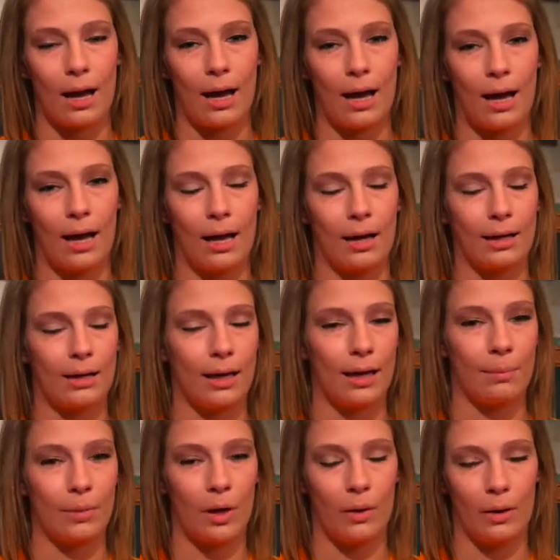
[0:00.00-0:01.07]
I
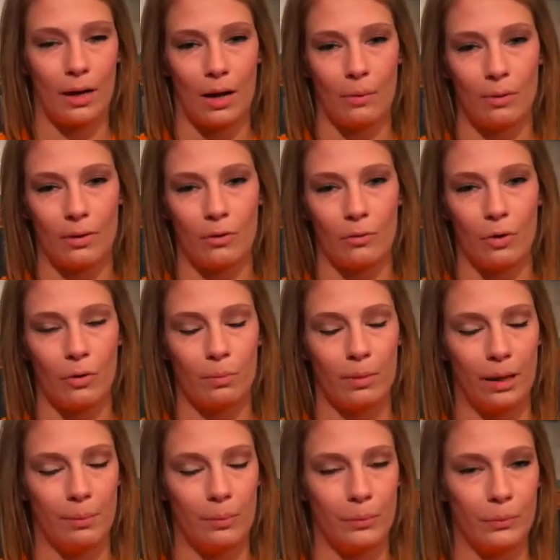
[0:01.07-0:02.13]
kept going out with the wrong
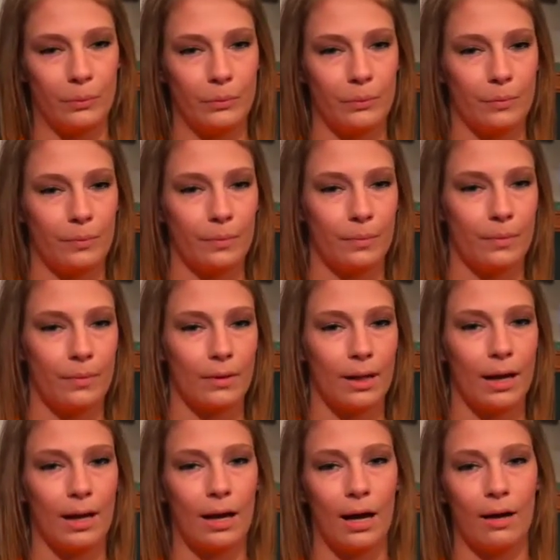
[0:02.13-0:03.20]
people.
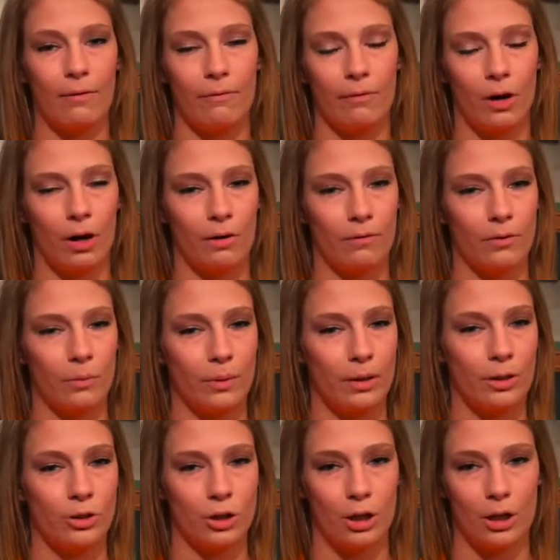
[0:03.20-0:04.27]
I got involved
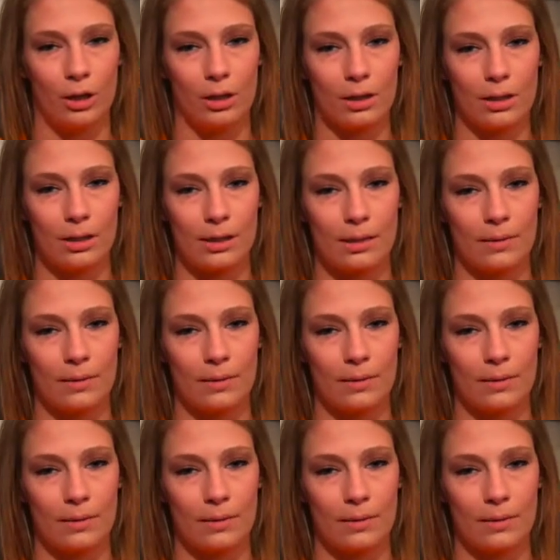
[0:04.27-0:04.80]
with drugs.